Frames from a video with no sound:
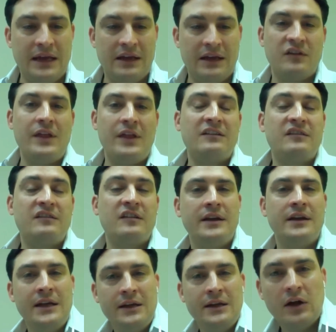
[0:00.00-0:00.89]
so that's
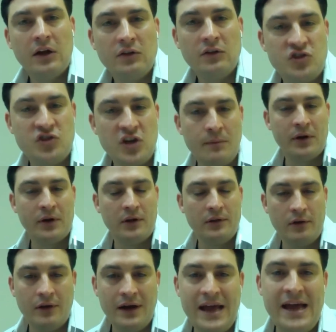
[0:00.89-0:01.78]
jumping a
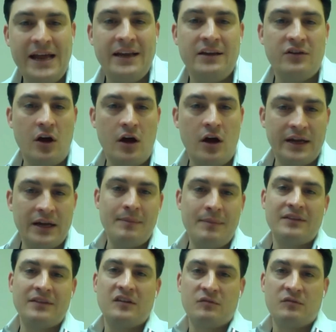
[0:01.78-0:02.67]
little ahead and talking
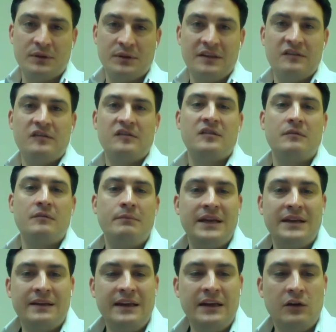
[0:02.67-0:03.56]
about this, but this is a
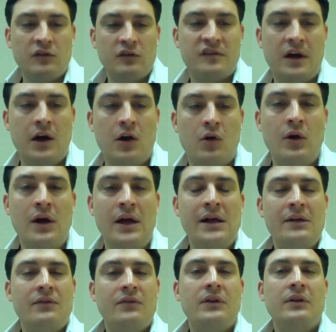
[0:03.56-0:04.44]
big deal. So
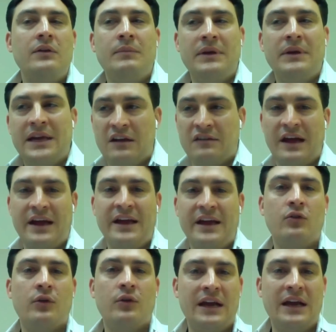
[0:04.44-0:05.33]
because I
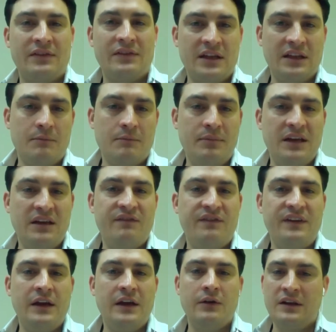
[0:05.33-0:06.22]
agree, I think the big
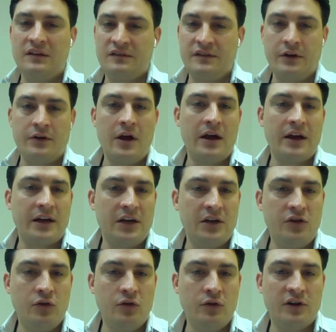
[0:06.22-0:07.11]
fear is they're not going
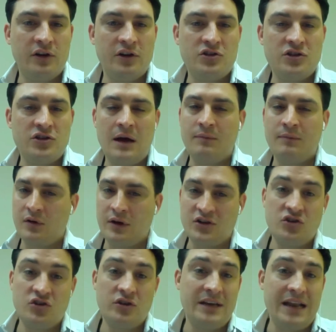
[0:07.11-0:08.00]
to do a good job, so
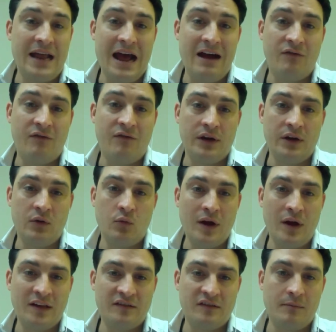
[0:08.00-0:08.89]
I shouldn't have one and
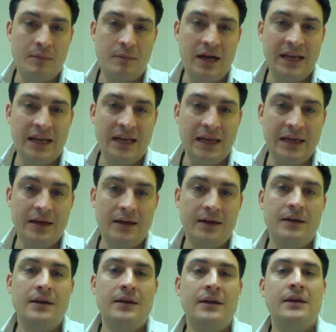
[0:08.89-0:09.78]
waste the money.
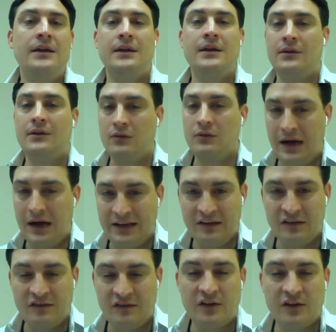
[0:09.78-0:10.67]
I
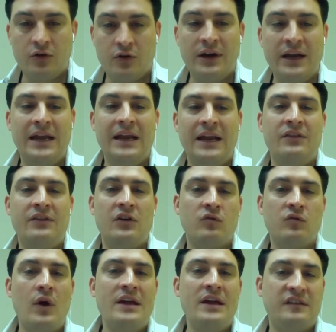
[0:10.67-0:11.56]
disagree.
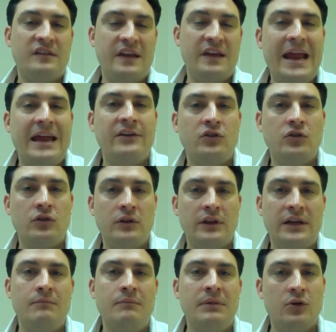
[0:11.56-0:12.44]
There's ways to handle
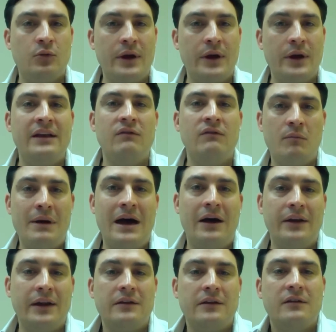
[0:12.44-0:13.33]
it and be creative
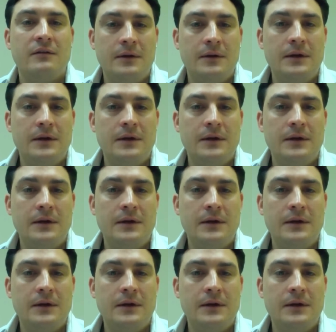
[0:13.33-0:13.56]
about it.